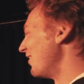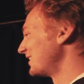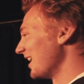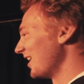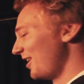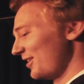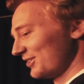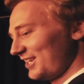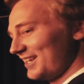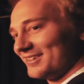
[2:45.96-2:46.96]
of our own
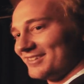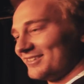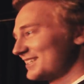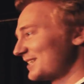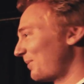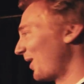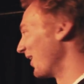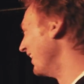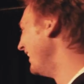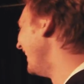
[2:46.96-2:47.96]
circumstances, of